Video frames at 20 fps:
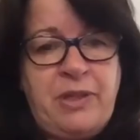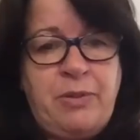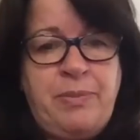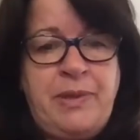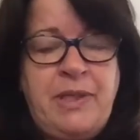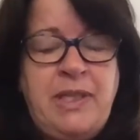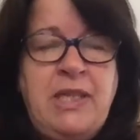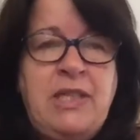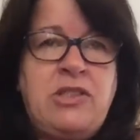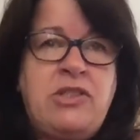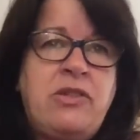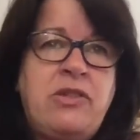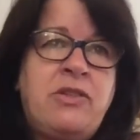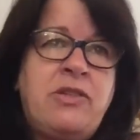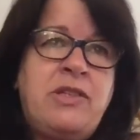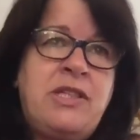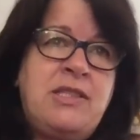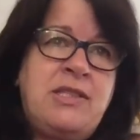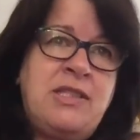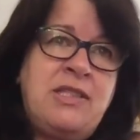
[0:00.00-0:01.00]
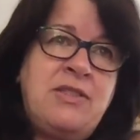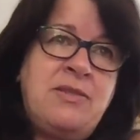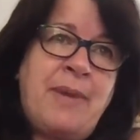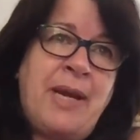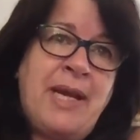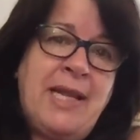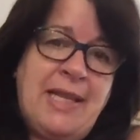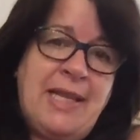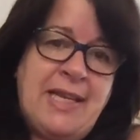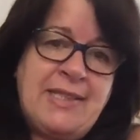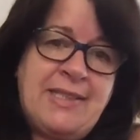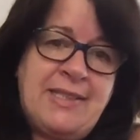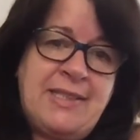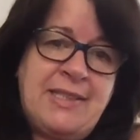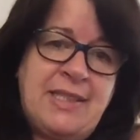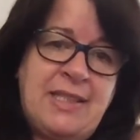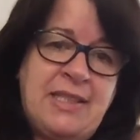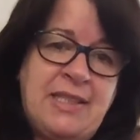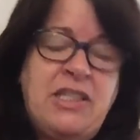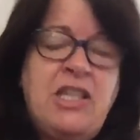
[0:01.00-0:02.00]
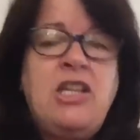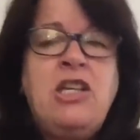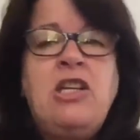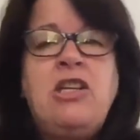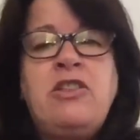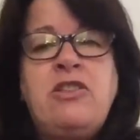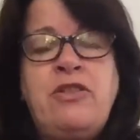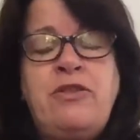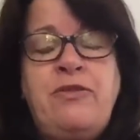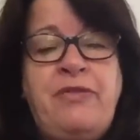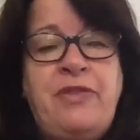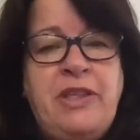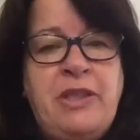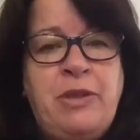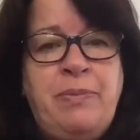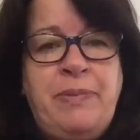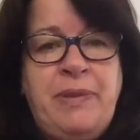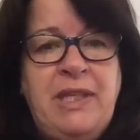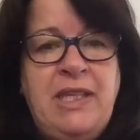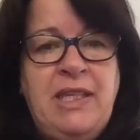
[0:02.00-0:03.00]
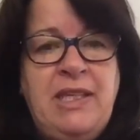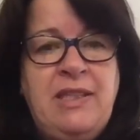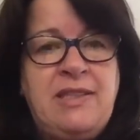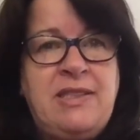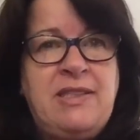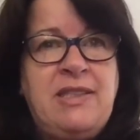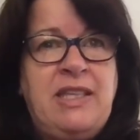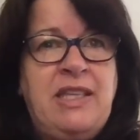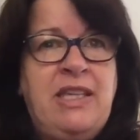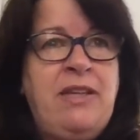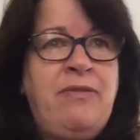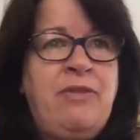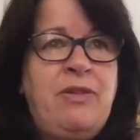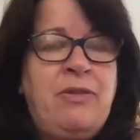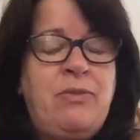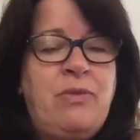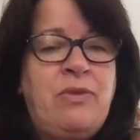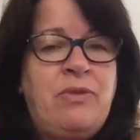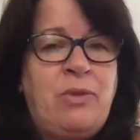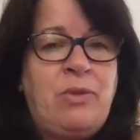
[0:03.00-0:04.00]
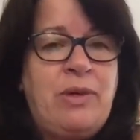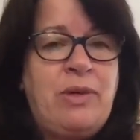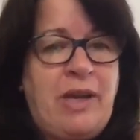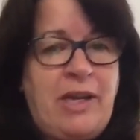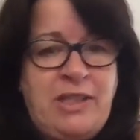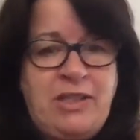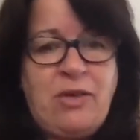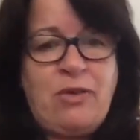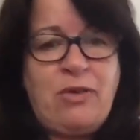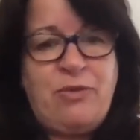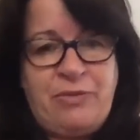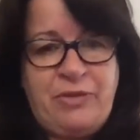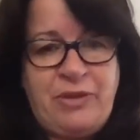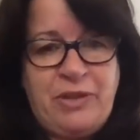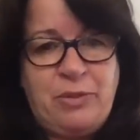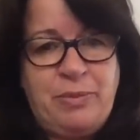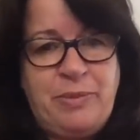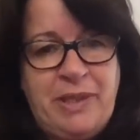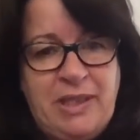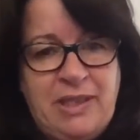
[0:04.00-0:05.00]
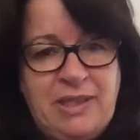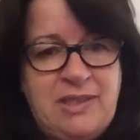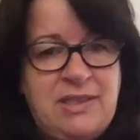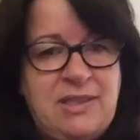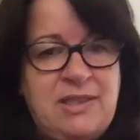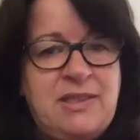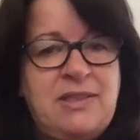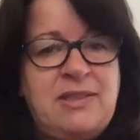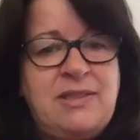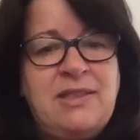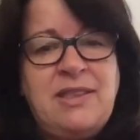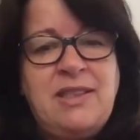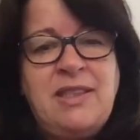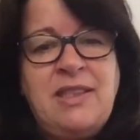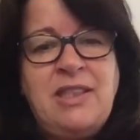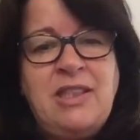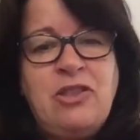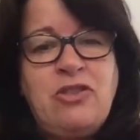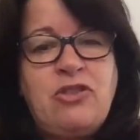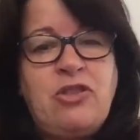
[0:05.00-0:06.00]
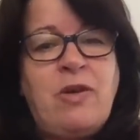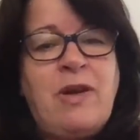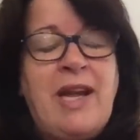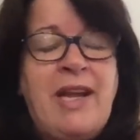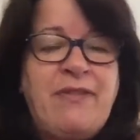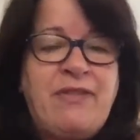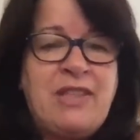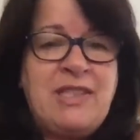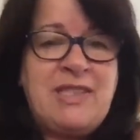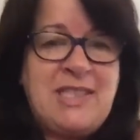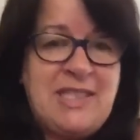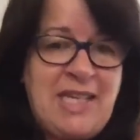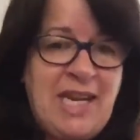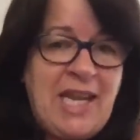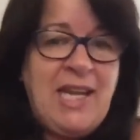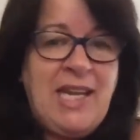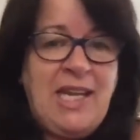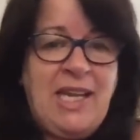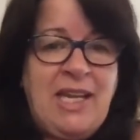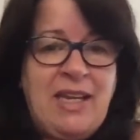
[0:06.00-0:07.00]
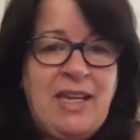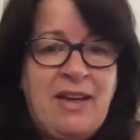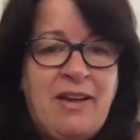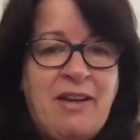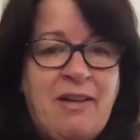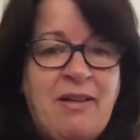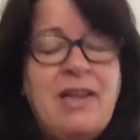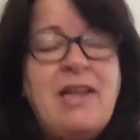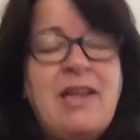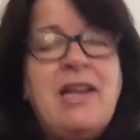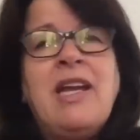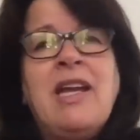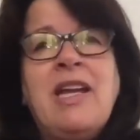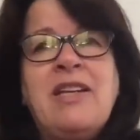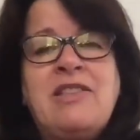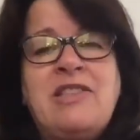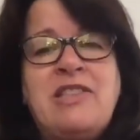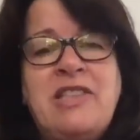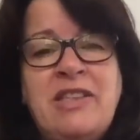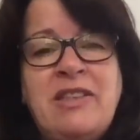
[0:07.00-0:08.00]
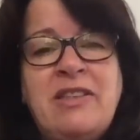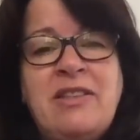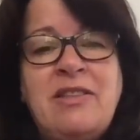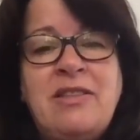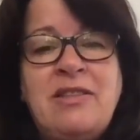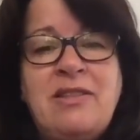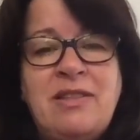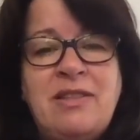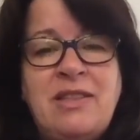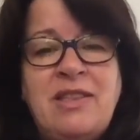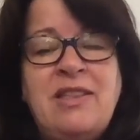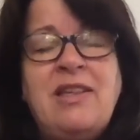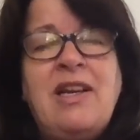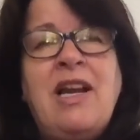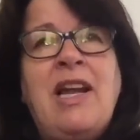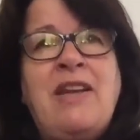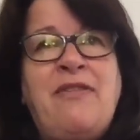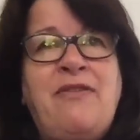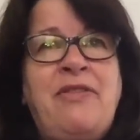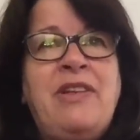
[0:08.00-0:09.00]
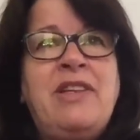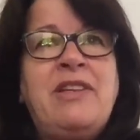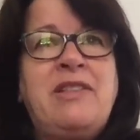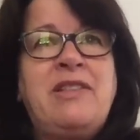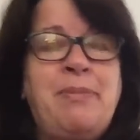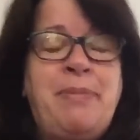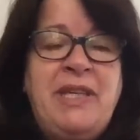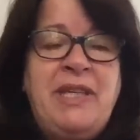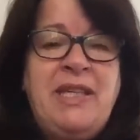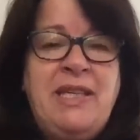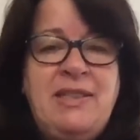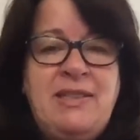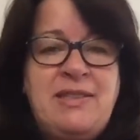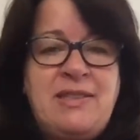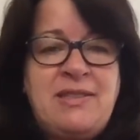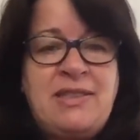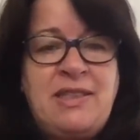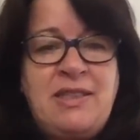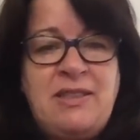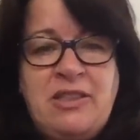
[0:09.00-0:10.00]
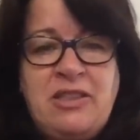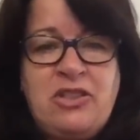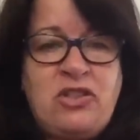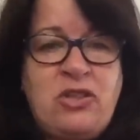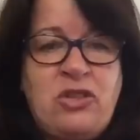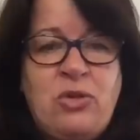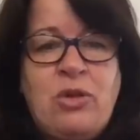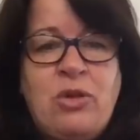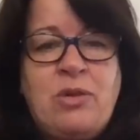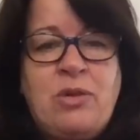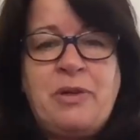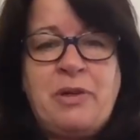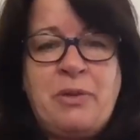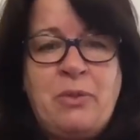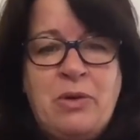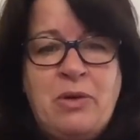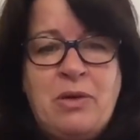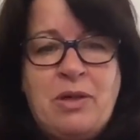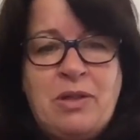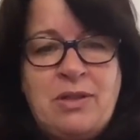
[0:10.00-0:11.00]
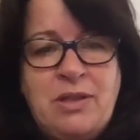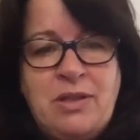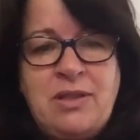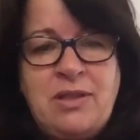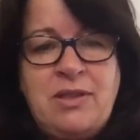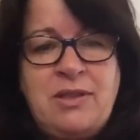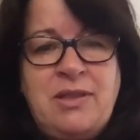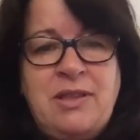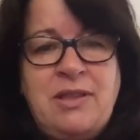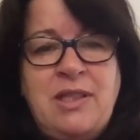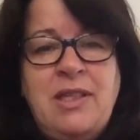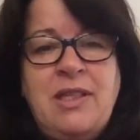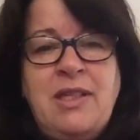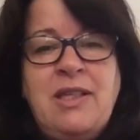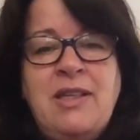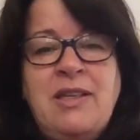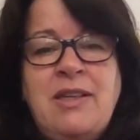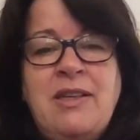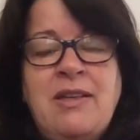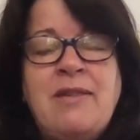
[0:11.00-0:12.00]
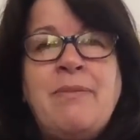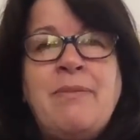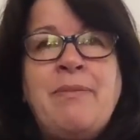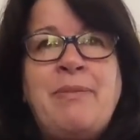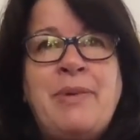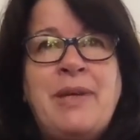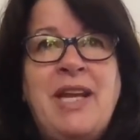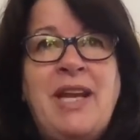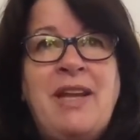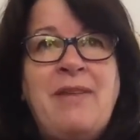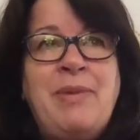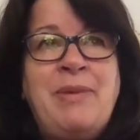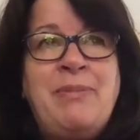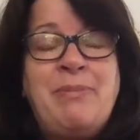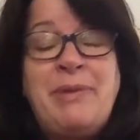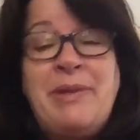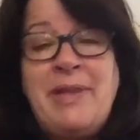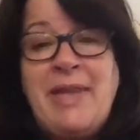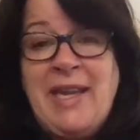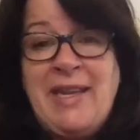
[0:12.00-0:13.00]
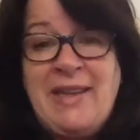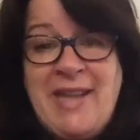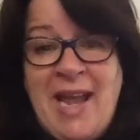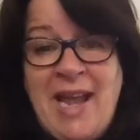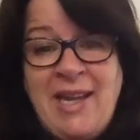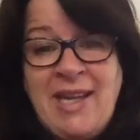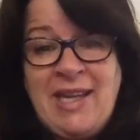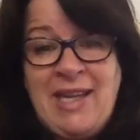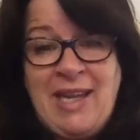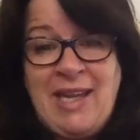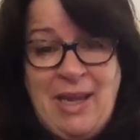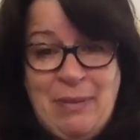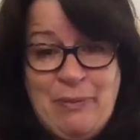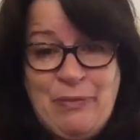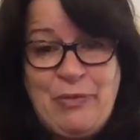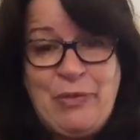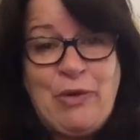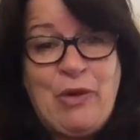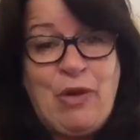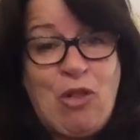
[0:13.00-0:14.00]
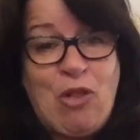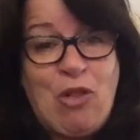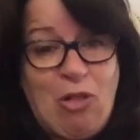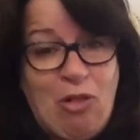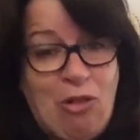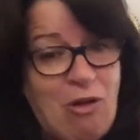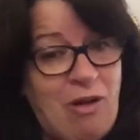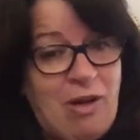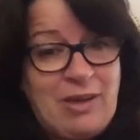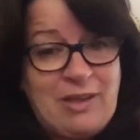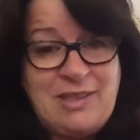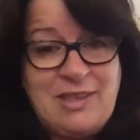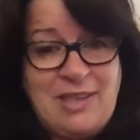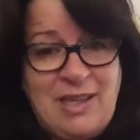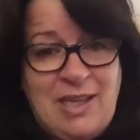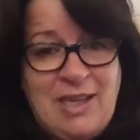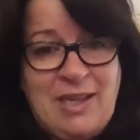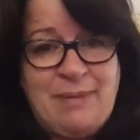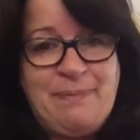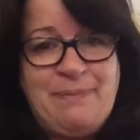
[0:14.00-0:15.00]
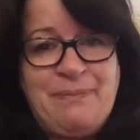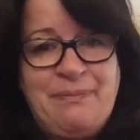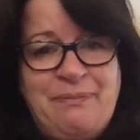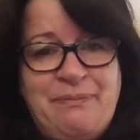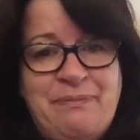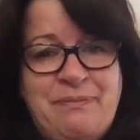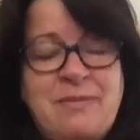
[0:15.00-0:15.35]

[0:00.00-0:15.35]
feel peace. So this is my lesson, to feel peace even where I don't feel peace. So I have to stay here until I feel the peace in this corporate world. But I've been playing that game for a long time.